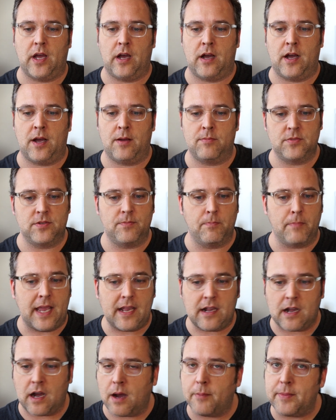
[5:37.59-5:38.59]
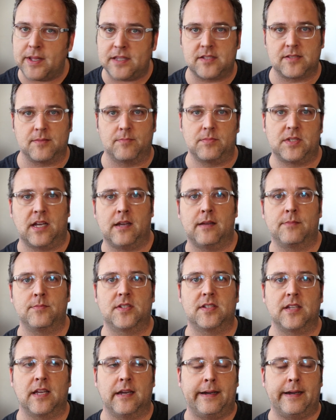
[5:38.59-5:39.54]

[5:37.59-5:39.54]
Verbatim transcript: Um, make comments sometimes.